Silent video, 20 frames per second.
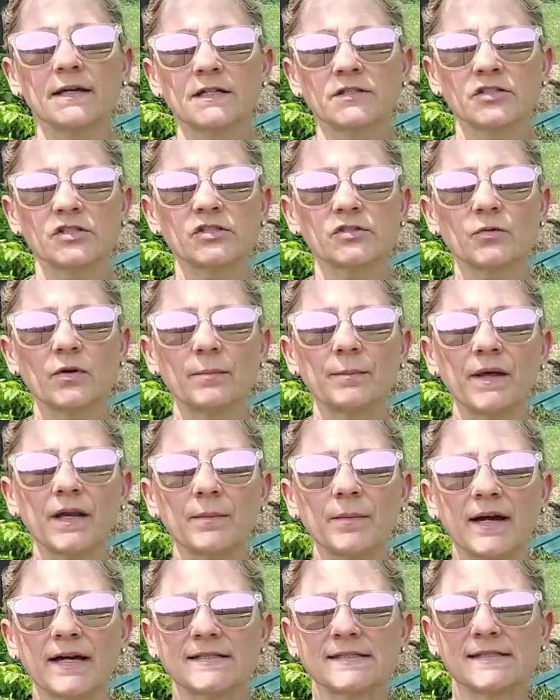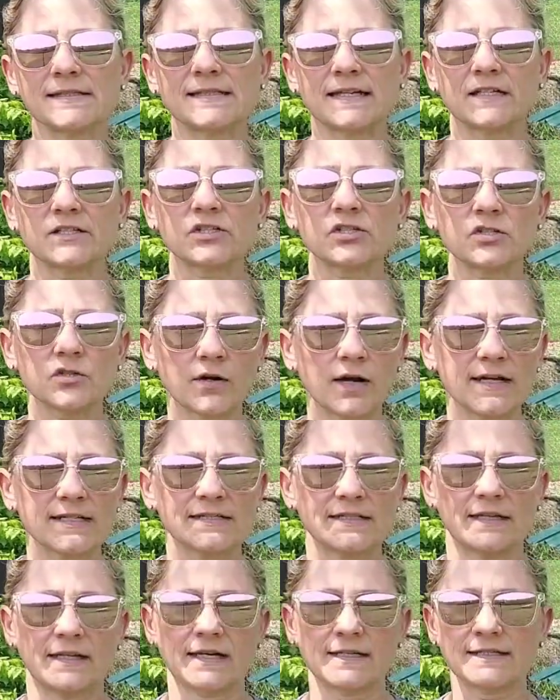just so it minimizes that
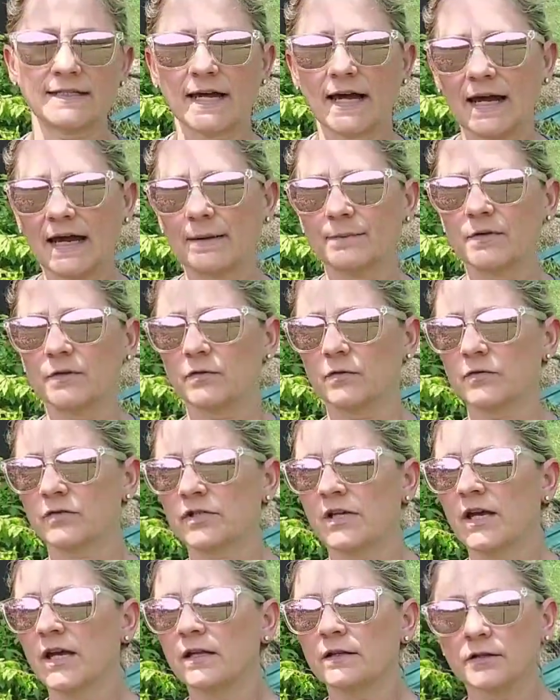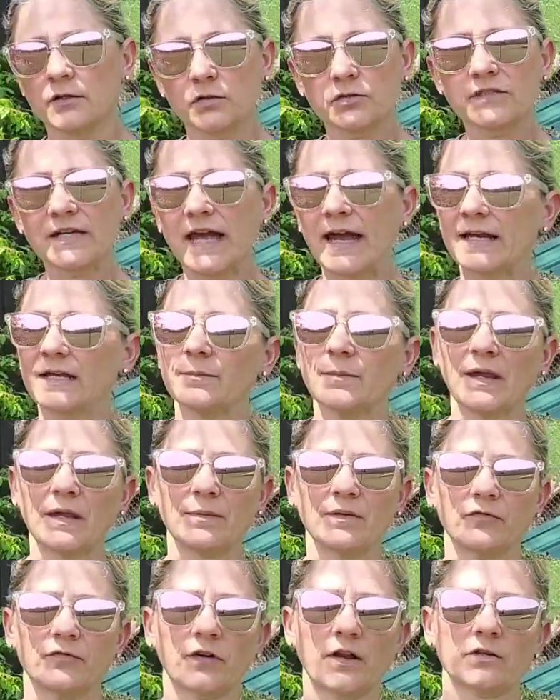stress and that time that those little tiny
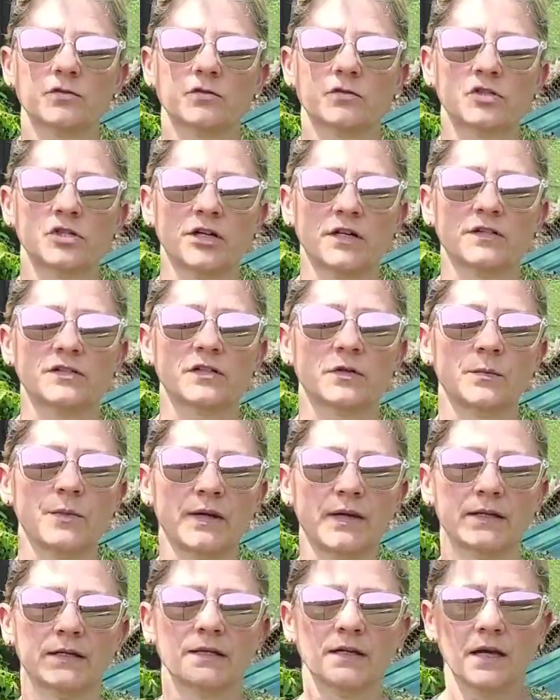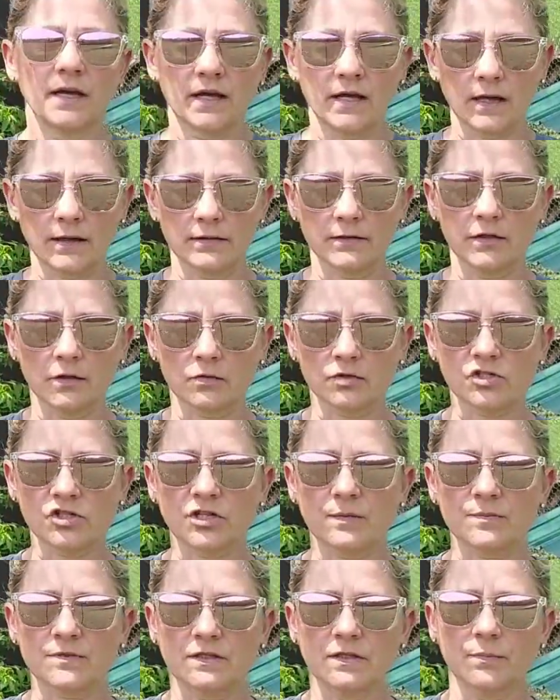baby fragile chicks are being
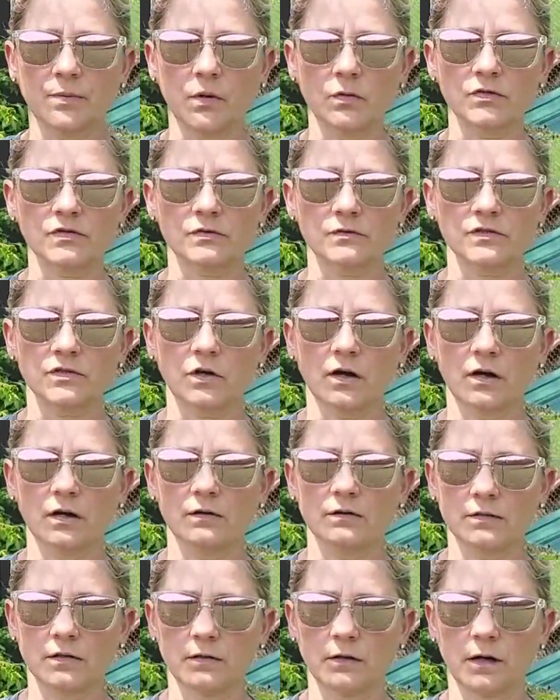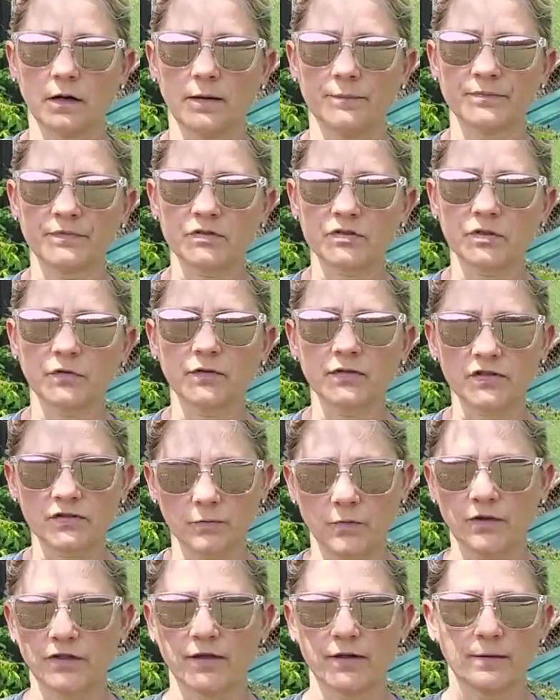shipped in the postal service
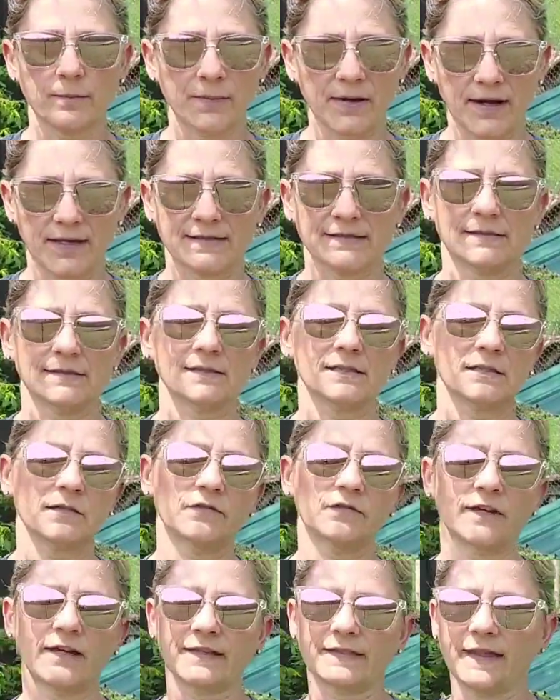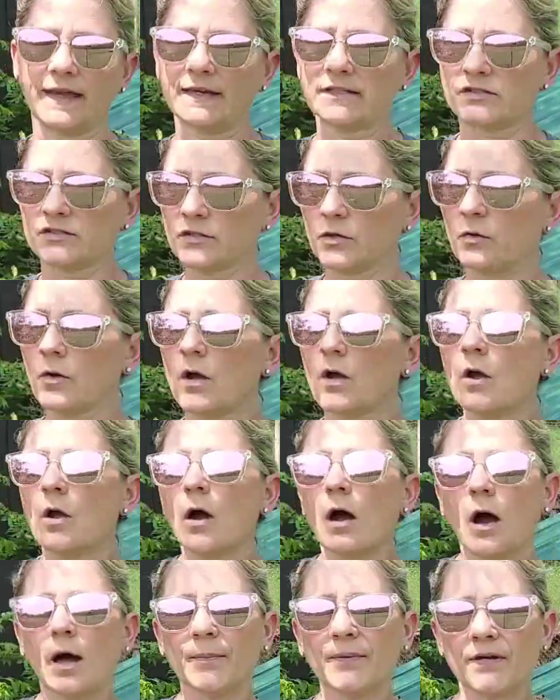within a box and stuff like that. So
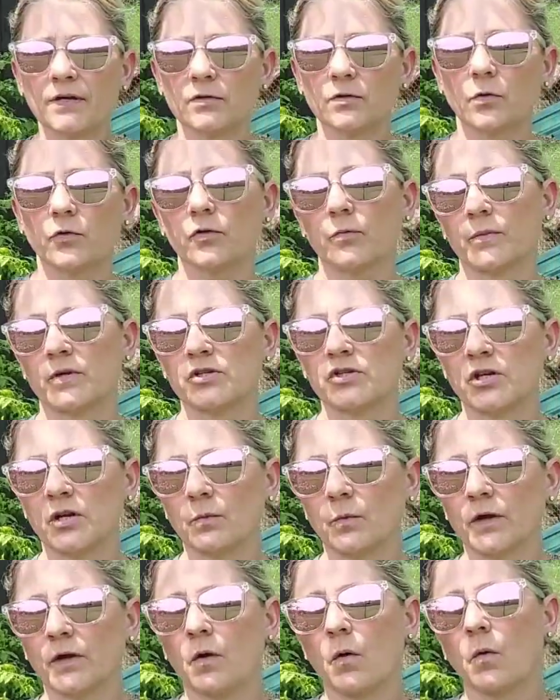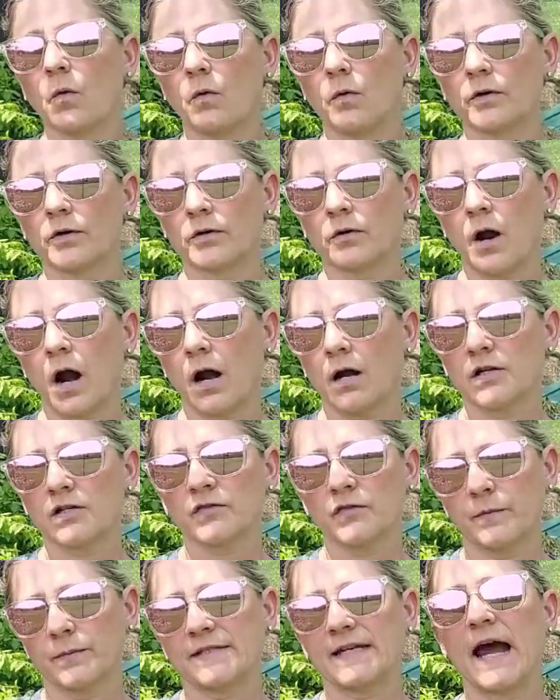up here in northern Michigan, we order ours
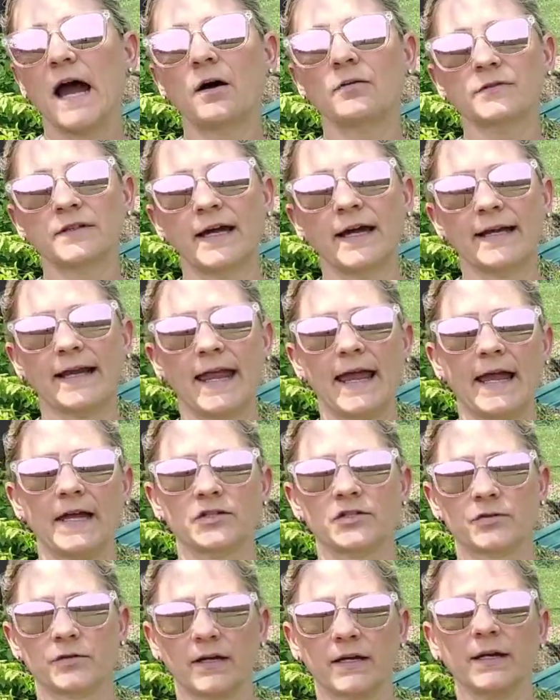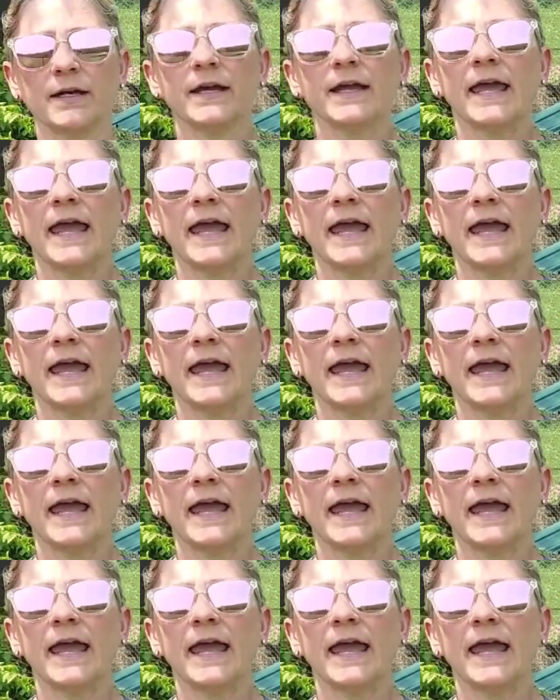from Town Line Hatchery,